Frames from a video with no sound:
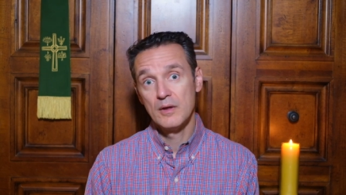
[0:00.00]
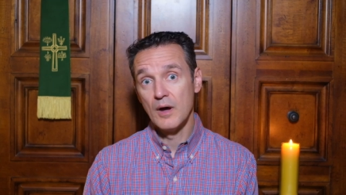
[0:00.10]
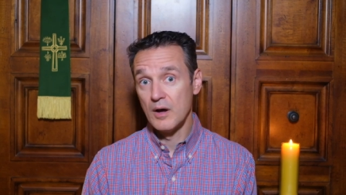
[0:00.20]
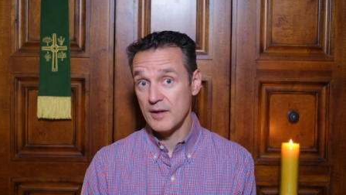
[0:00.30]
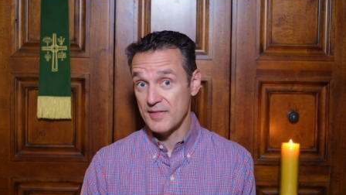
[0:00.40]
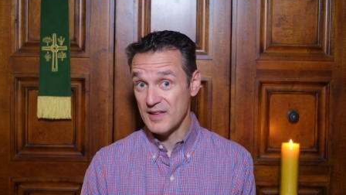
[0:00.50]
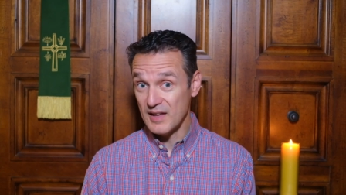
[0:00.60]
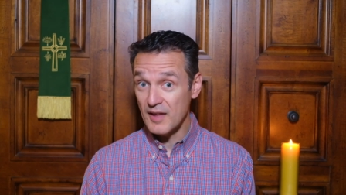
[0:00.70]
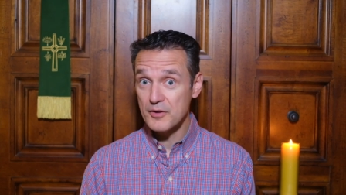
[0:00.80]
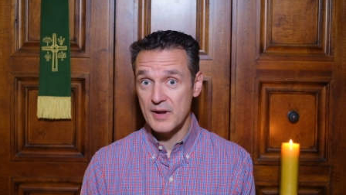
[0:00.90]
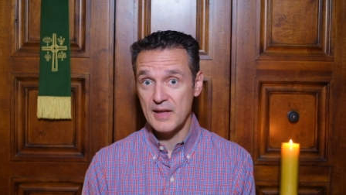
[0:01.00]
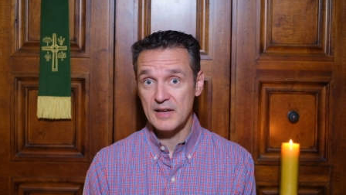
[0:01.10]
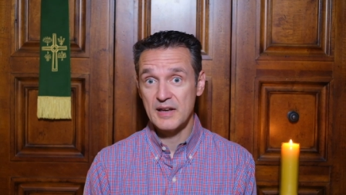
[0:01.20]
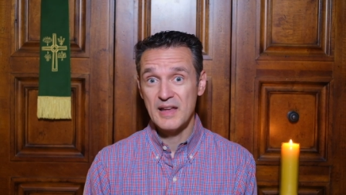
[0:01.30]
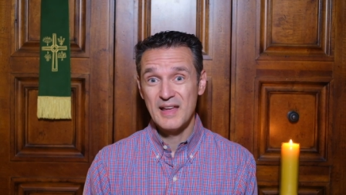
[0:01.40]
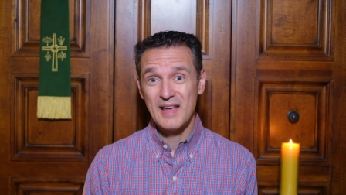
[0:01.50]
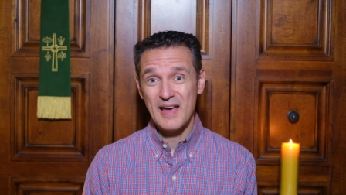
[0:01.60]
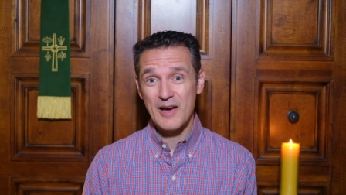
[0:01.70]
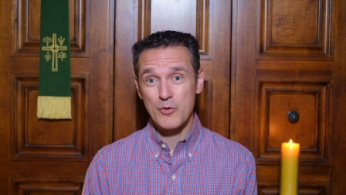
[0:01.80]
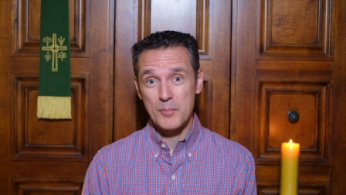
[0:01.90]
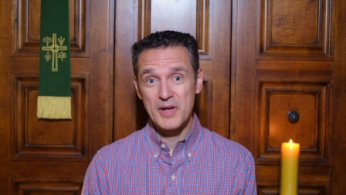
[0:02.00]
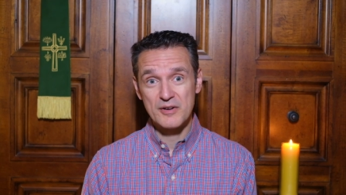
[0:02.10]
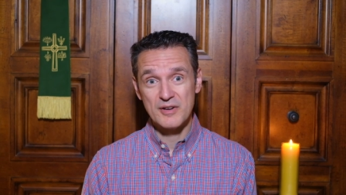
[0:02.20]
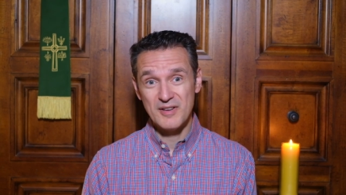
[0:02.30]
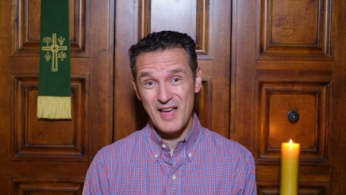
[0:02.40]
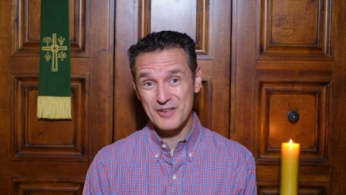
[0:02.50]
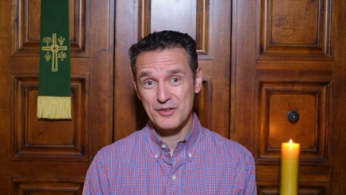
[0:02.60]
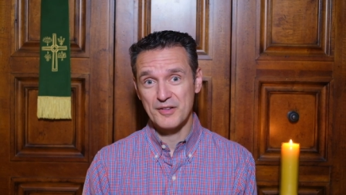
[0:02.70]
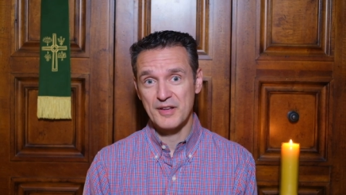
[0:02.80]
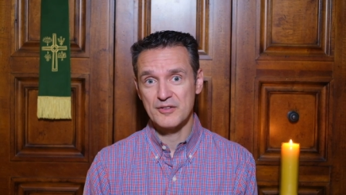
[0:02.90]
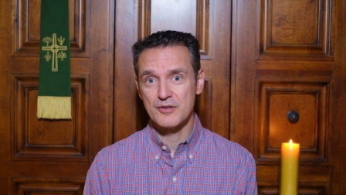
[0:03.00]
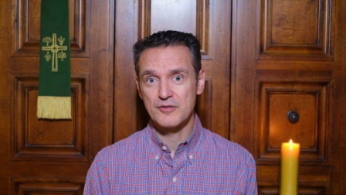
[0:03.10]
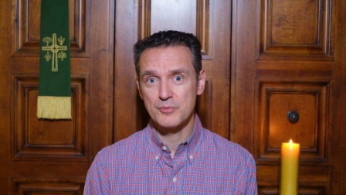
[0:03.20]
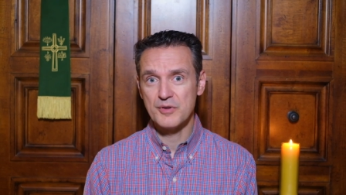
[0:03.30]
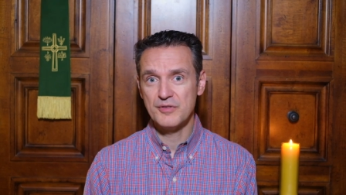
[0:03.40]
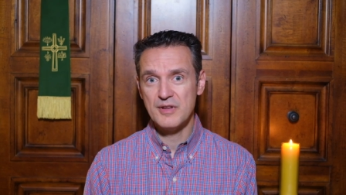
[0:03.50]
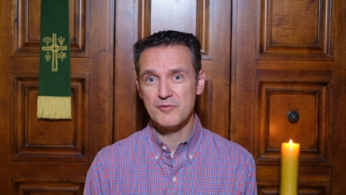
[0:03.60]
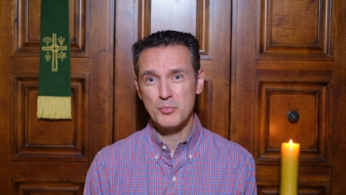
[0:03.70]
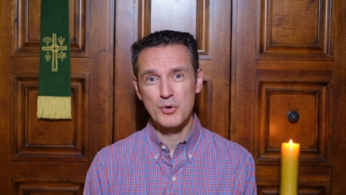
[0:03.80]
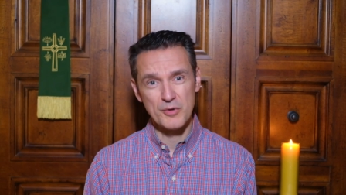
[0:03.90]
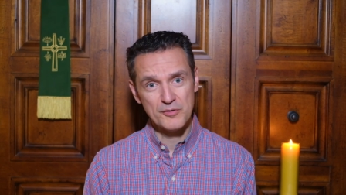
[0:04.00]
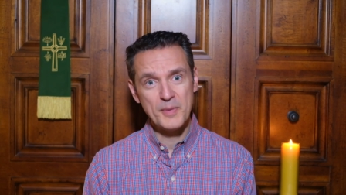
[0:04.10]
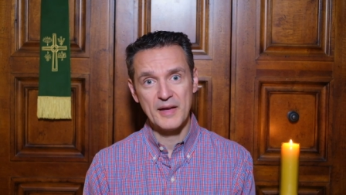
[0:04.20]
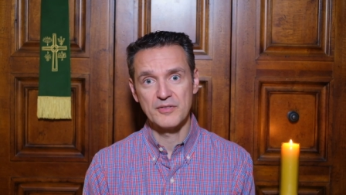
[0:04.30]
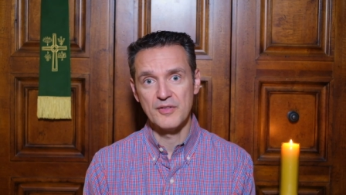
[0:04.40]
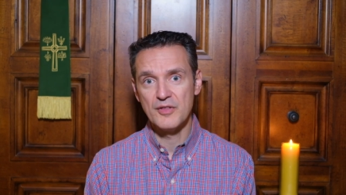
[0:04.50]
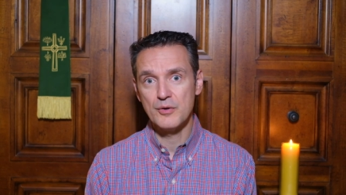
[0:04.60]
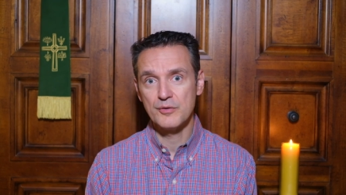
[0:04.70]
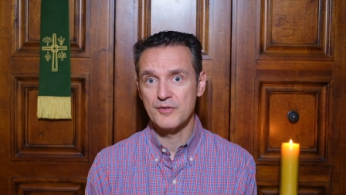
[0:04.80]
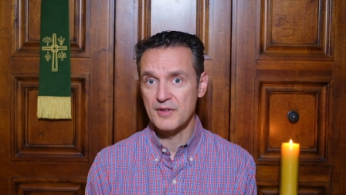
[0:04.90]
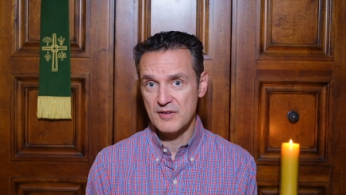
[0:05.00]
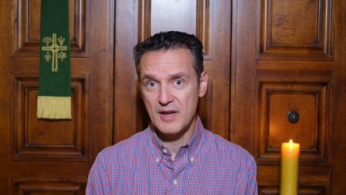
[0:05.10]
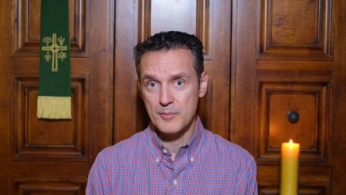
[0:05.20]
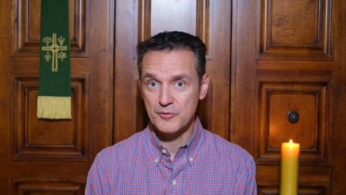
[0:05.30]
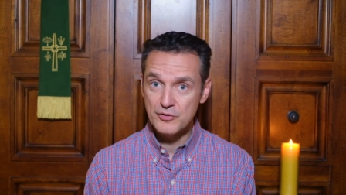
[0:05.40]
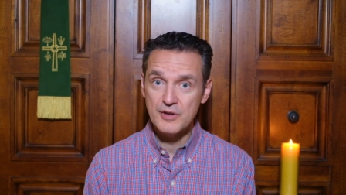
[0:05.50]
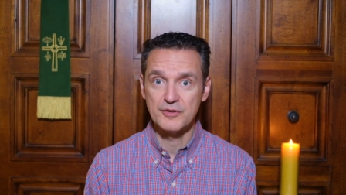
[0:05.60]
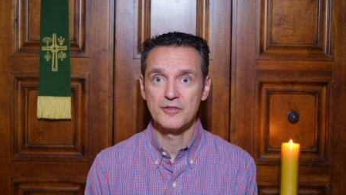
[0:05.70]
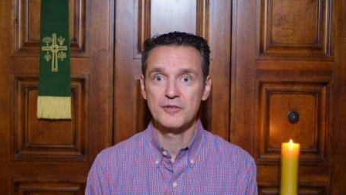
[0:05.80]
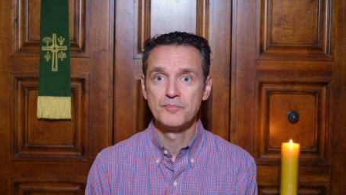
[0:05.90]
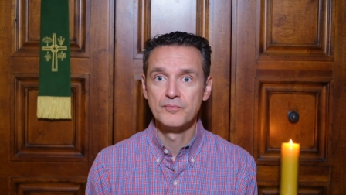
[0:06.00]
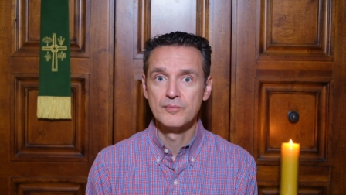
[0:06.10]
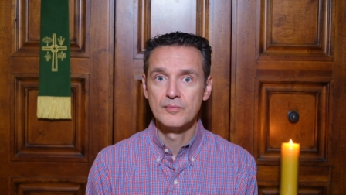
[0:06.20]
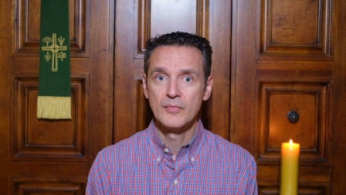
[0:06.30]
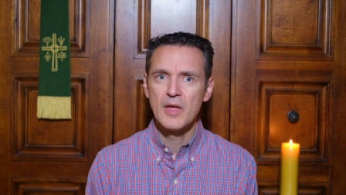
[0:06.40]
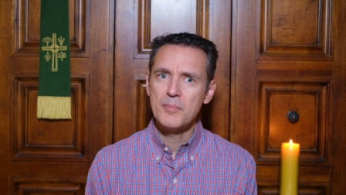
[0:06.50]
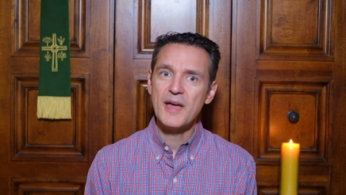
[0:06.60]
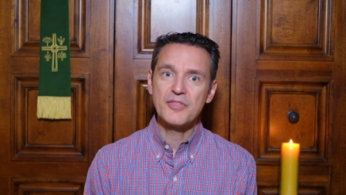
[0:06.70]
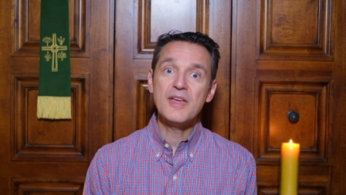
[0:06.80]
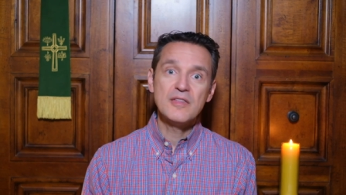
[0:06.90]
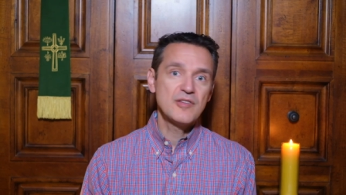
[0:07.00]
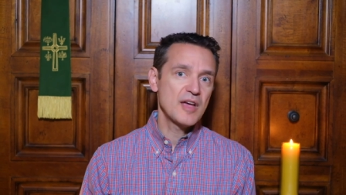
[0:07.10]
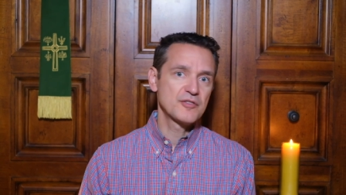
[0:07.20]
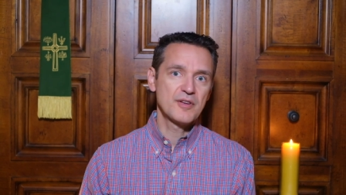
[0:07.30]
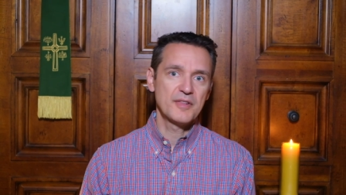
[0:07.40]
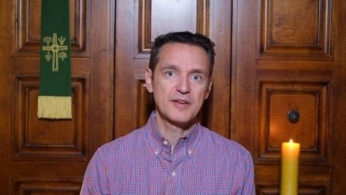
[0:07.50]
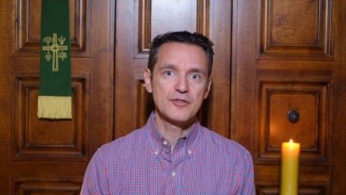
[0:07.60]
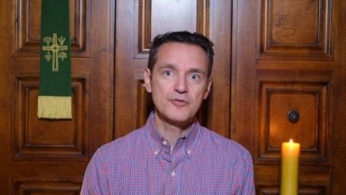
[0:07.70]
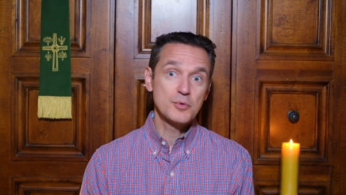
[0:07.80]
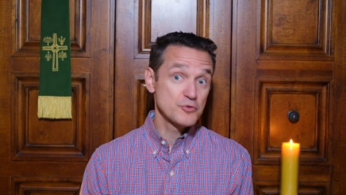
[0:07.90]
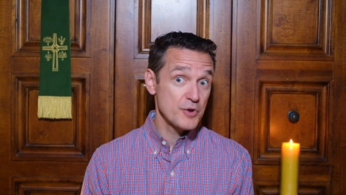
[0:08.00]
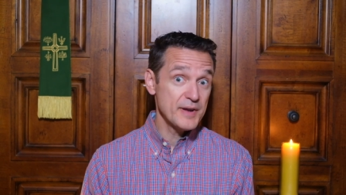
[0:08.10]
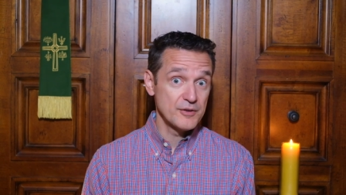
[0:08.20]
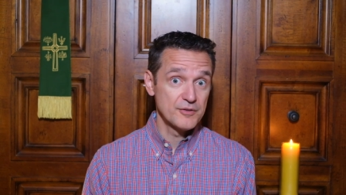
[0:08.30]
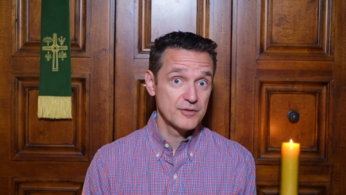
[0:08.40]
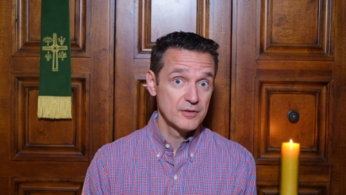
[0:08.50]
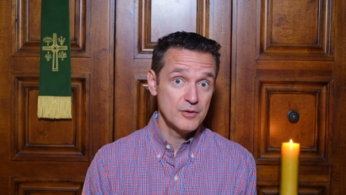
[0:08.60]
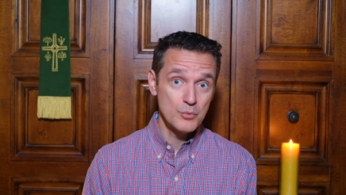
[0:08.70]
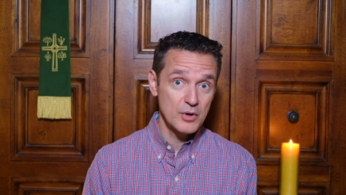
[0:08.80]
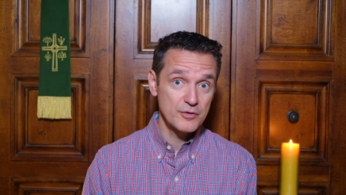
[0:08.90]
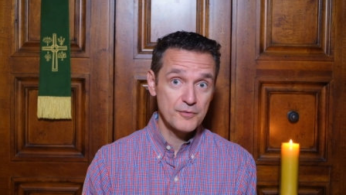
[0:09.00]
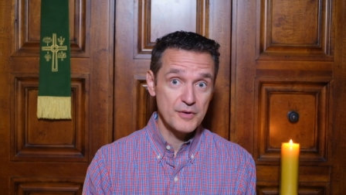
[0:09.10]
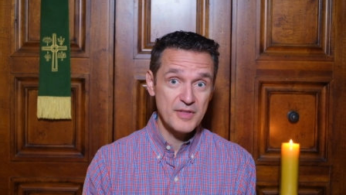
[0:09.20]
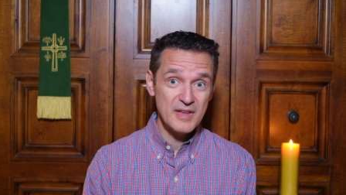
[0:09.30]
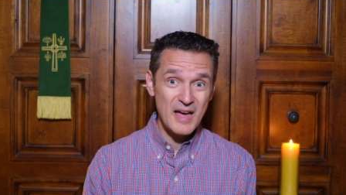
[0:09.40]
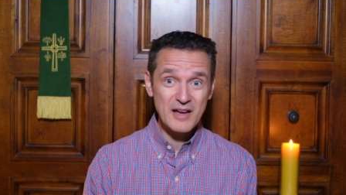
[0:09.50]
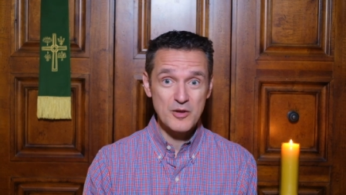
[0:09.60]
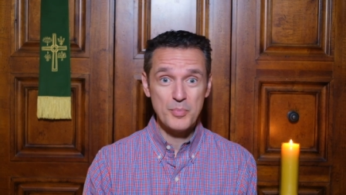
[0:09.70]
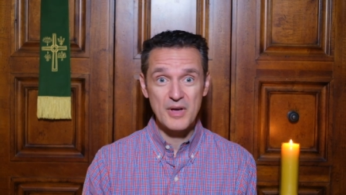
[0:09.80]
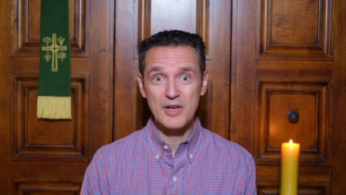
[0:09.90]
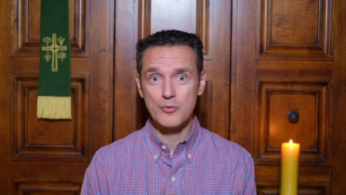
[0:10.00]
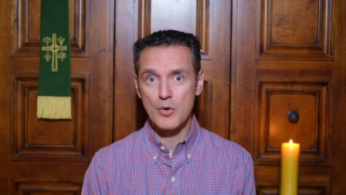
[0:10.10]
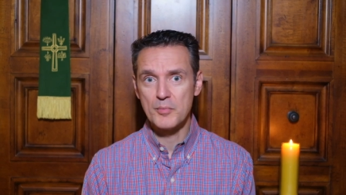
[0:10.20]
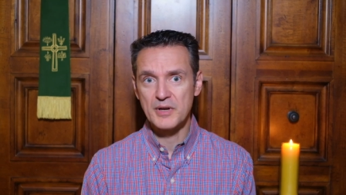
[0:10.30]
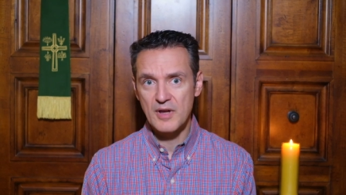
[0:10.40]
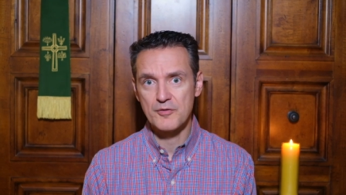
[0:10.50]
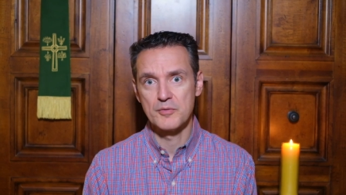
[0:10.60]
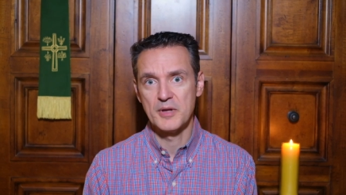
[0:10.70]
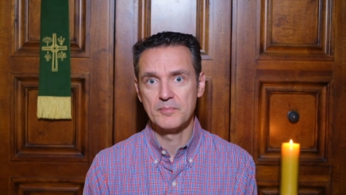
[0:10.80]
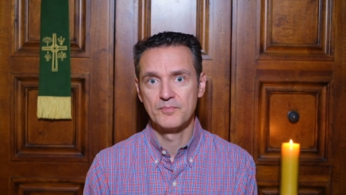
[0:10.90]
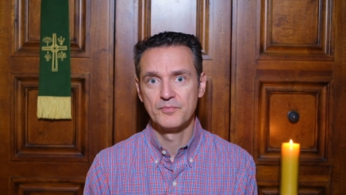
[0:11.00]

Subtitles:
On the other hand, our modern tax collectors receive more respect than those in the time of Jesus. Back then, tax collectors were traders who worked for the occupying Roman government.